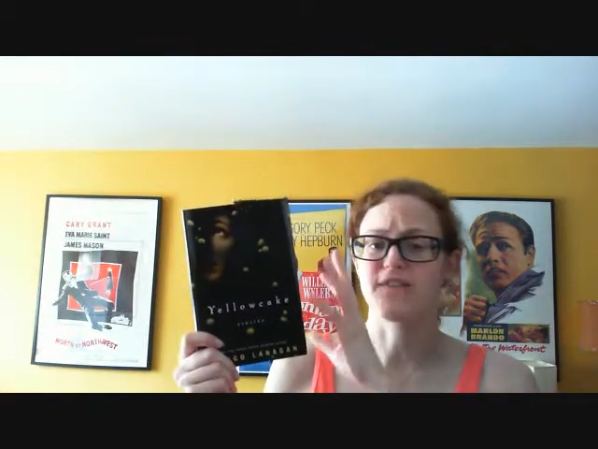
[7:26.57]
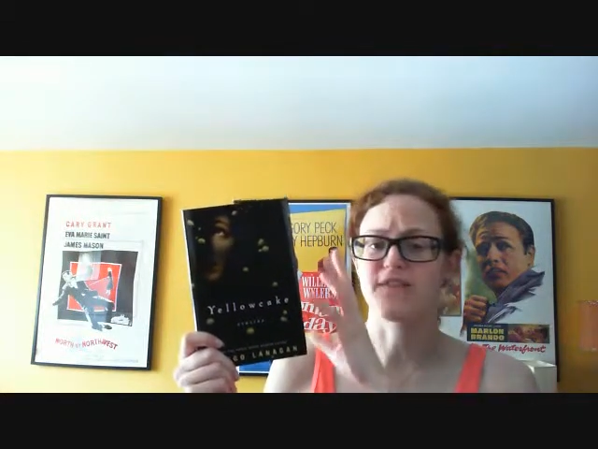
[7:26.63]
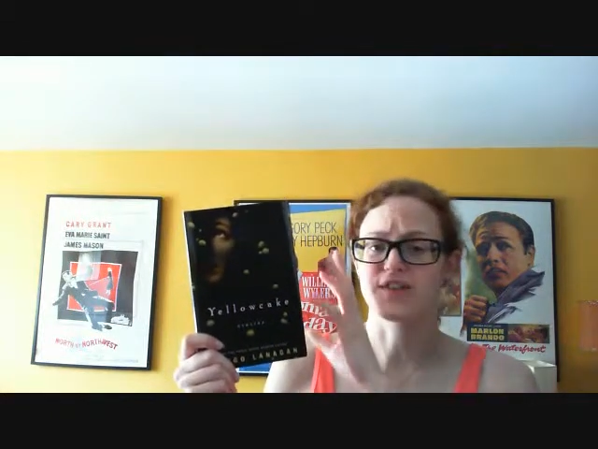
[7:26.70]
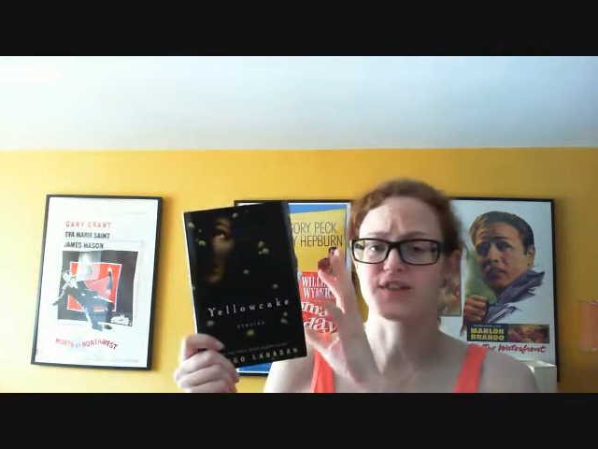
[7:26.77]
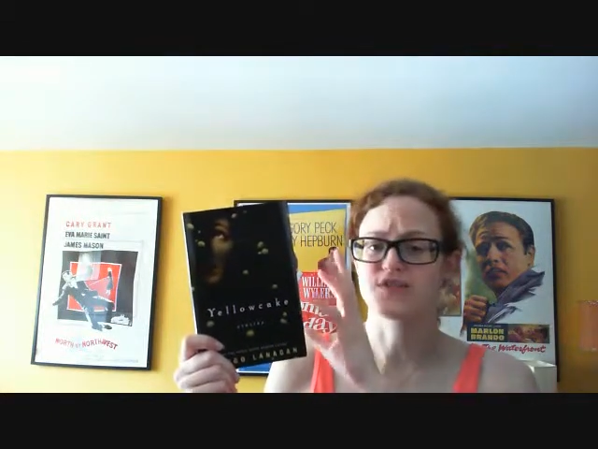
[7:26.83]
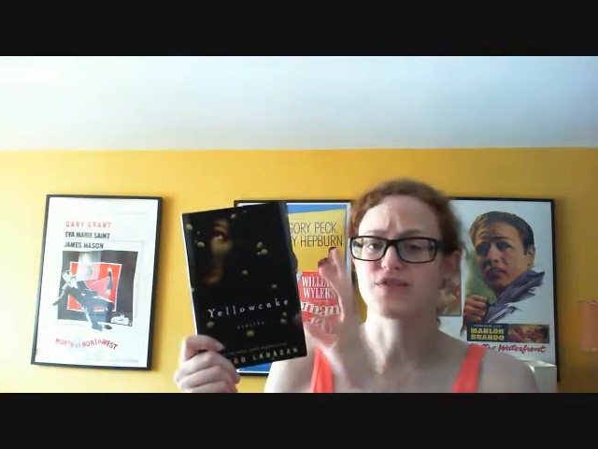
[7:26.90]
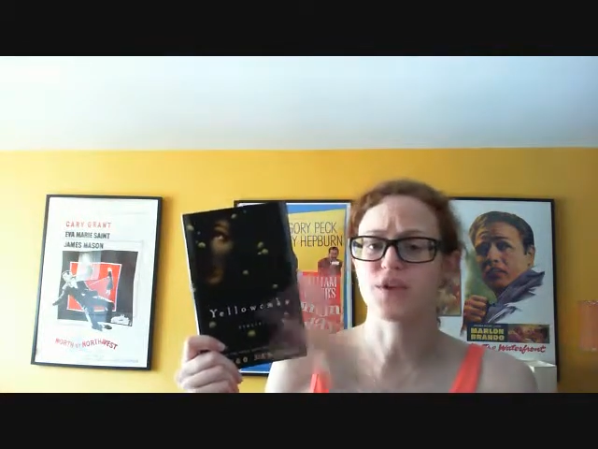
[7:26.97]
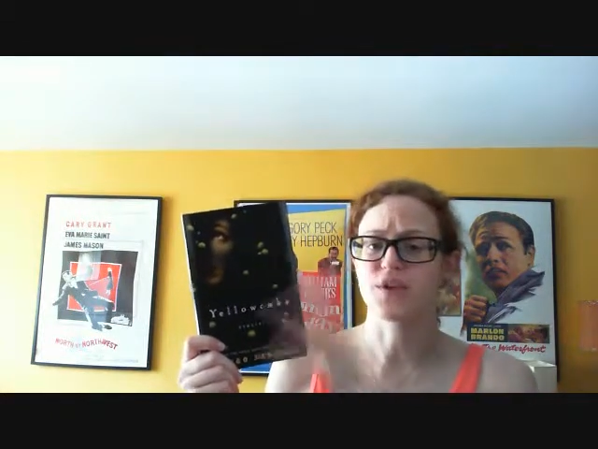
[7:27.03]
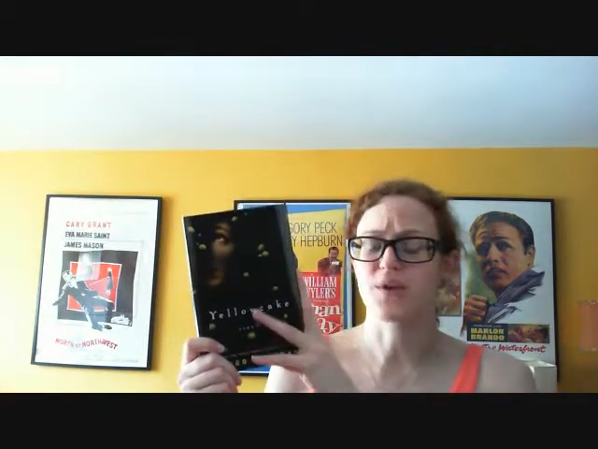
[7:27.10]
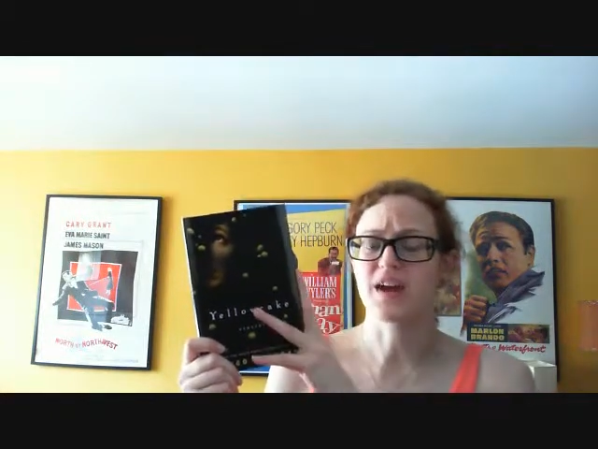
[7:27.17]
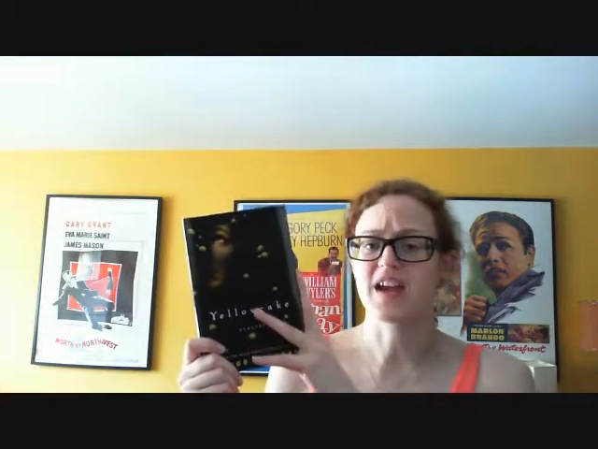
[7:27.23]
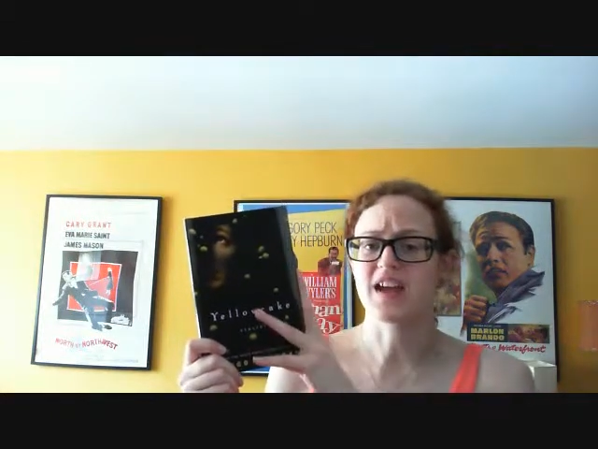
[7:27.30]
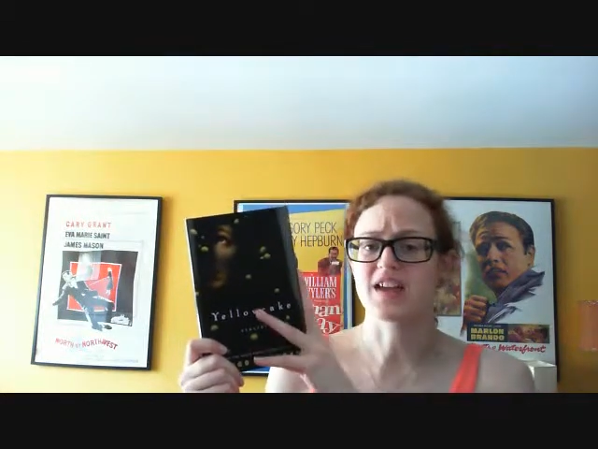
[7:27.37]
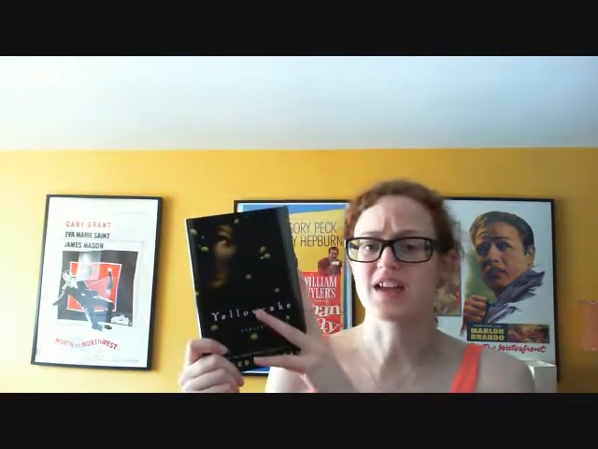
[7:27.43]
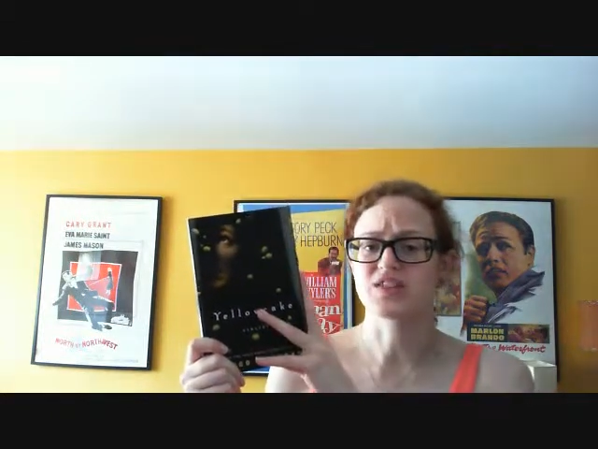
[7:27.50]
first
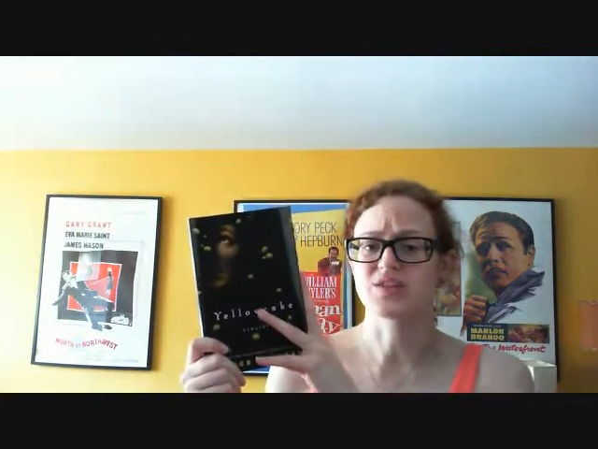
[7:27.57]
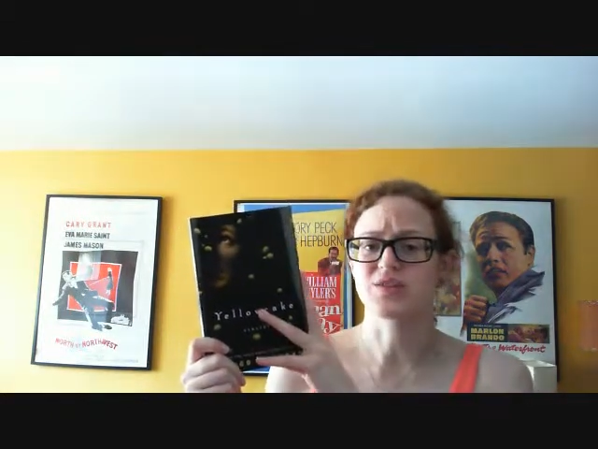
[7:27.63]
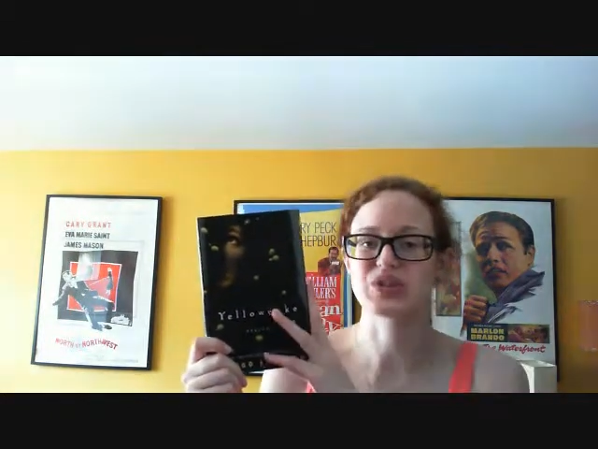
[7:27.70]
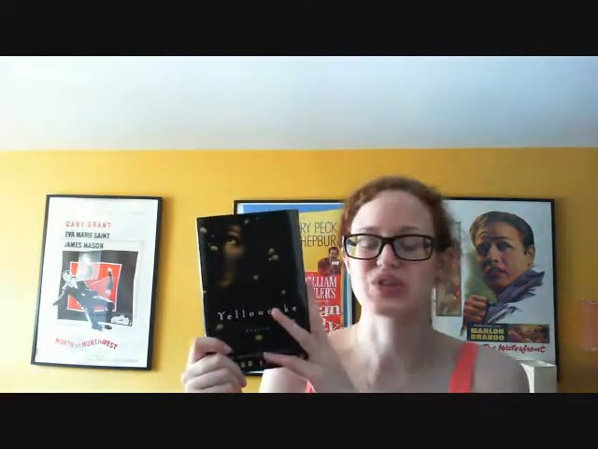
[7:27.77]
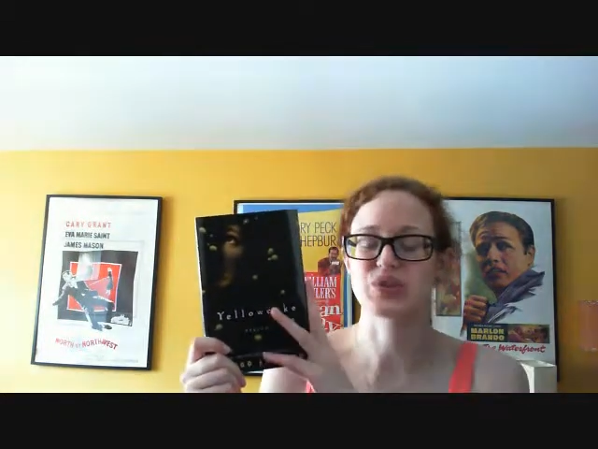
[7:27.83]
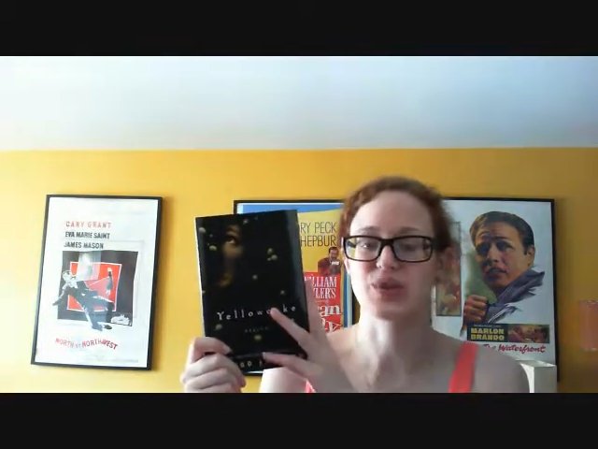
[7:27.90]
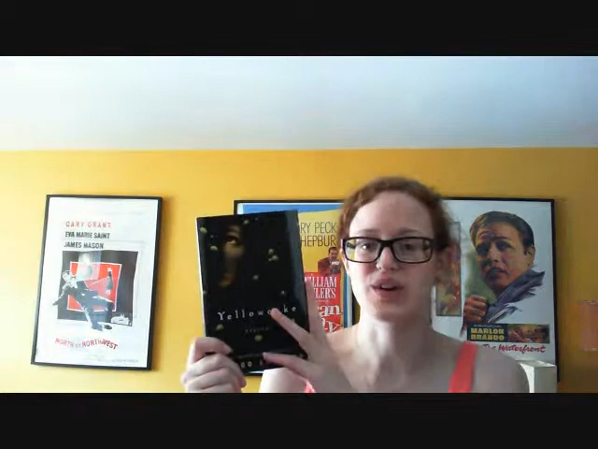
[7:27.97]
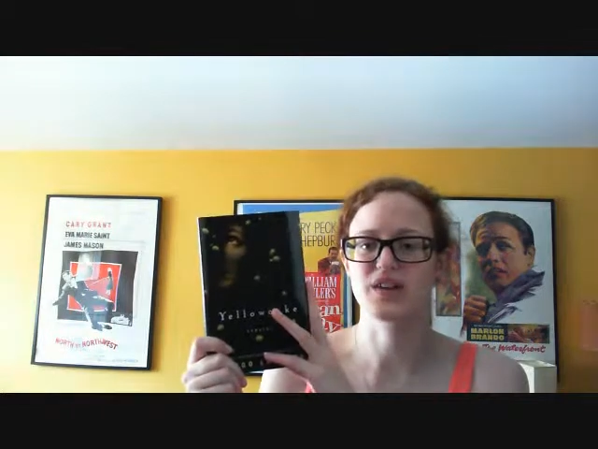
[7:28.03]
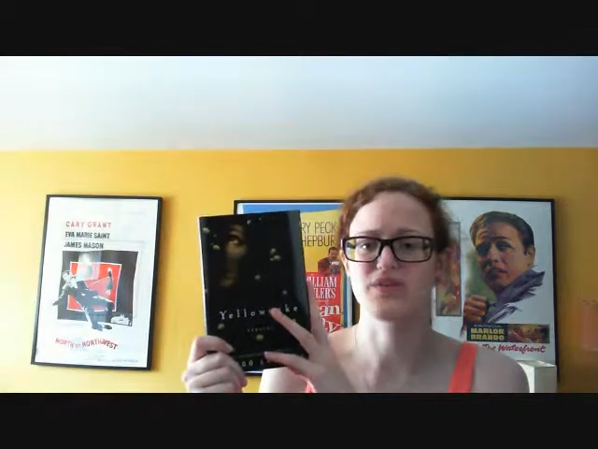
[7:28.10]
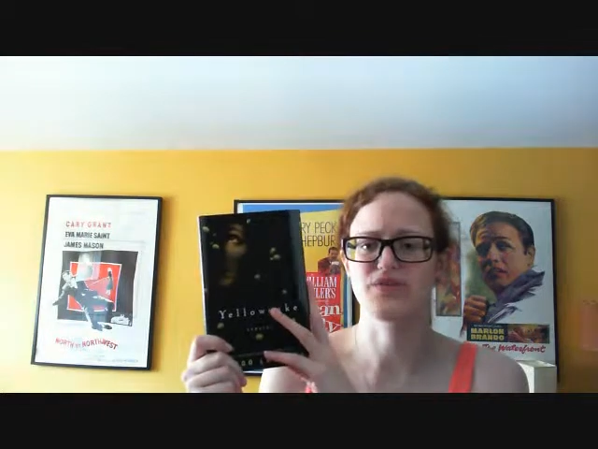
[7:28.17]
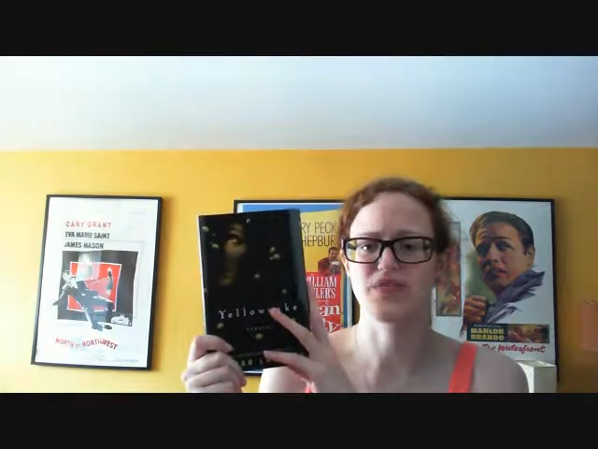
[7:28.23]
foray into her short